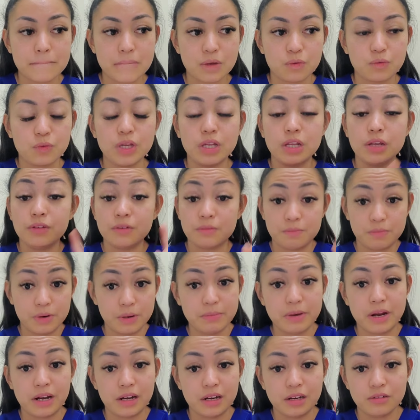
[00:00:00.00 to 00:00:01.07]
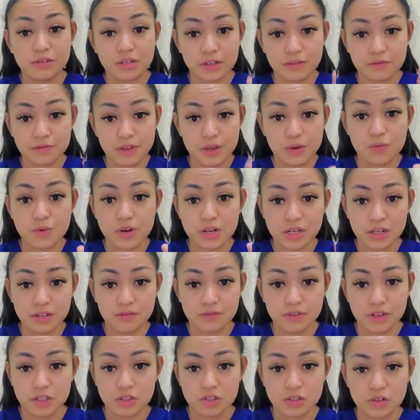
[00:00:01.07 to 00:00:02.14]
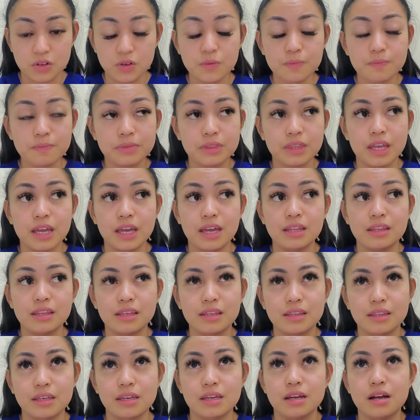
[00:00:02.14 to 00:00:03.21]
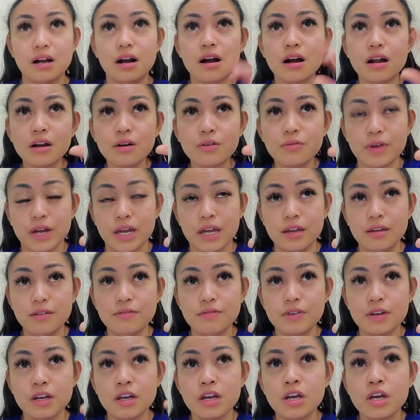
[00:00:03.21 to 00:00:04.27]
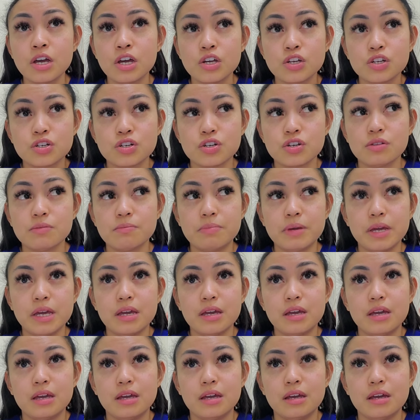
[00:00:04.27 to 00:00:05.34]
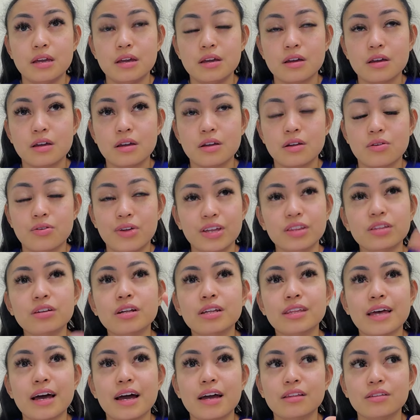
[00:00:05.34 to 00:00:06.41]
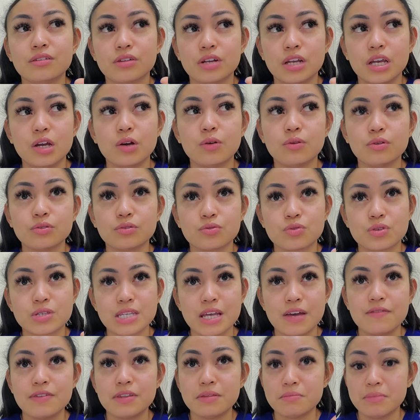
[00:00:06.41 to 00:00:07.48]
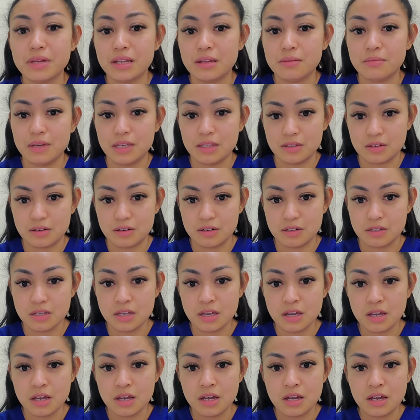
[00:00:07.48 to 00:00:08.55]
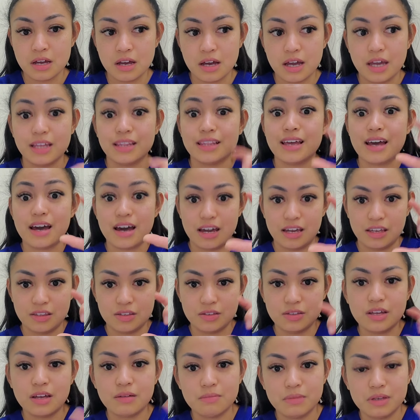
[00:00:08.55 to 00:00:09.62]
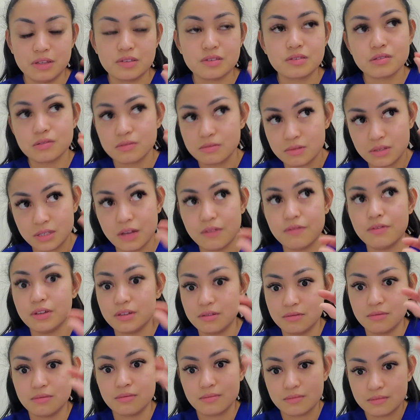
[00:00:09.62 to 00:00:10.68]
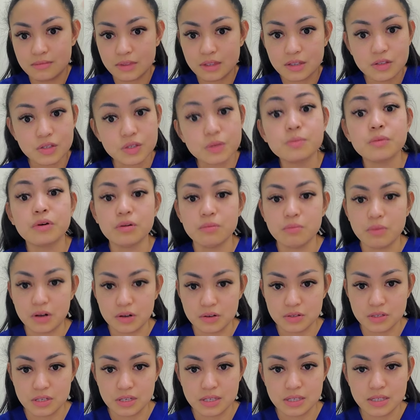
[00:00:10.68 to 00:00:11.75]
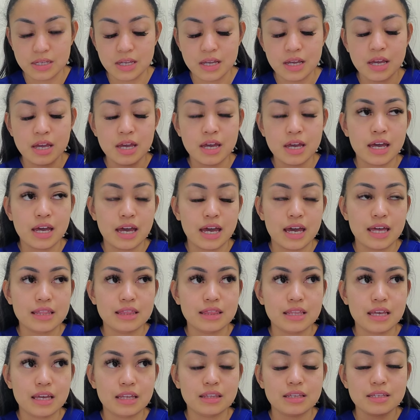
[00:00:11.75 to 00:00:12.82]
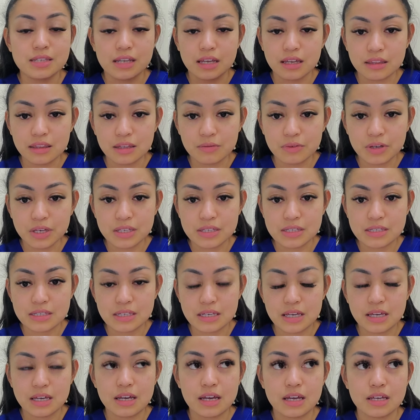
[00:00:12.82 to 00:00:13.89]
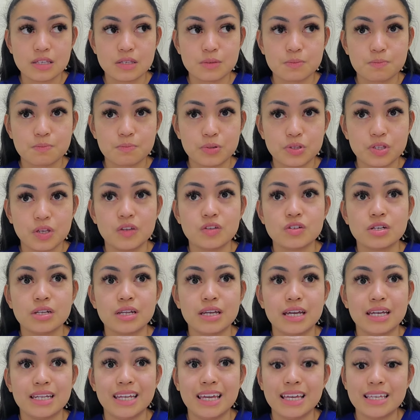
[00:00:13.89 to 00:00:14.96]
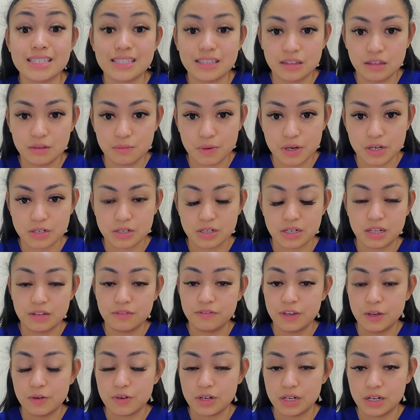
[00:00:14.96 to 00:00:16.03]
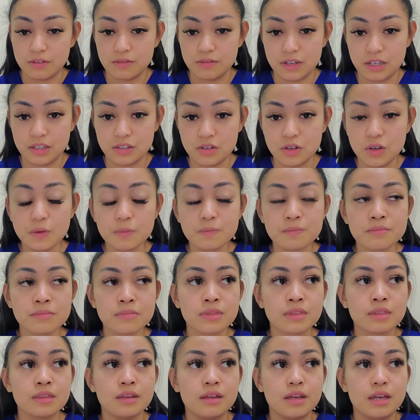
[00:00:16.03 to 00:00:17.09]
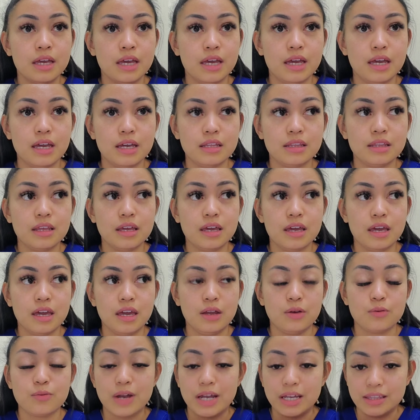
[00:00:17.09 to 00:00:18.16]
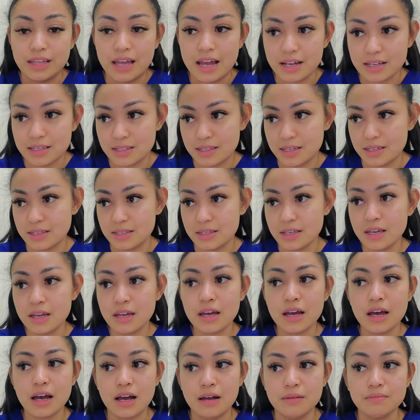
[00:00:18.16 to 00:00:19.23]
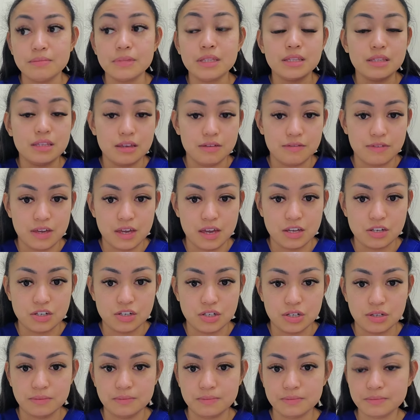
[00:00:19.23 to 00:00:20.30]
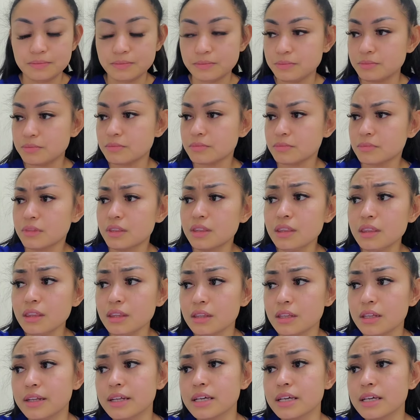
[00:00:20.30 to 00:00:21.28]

we primarily look at V1 and V2, and the R wave should be greater than or equal to 7 millimeters in height. So that means 7 small boxes. And then the second thing we can see is potentially an ST depression in V1 and V2 and a right axis deviation. The